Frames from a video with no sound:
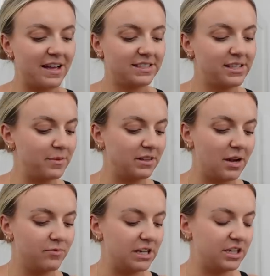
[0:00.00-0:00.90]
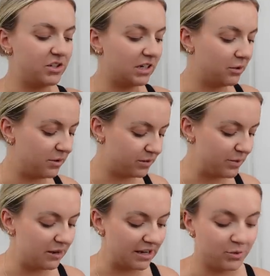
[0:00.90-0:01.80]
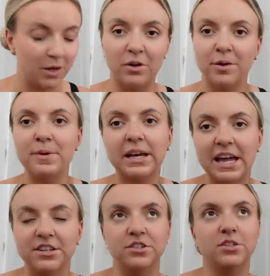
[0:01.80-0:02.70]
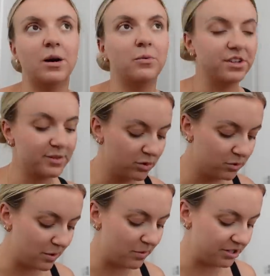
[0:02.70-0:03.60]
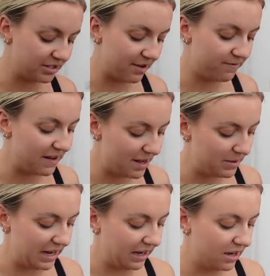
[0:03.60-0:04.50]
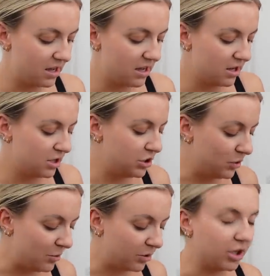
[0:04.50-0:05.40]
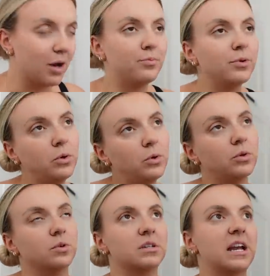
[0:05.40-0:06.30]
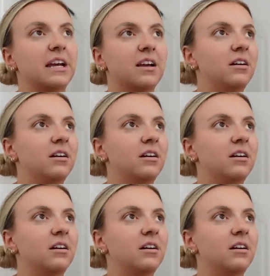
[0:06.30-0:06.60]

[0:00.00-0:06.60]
that's something that I'm really struggling with as well. Like, do I want a big hen do? Do I want a small one where I just have family? do I want to go abroad? Or like,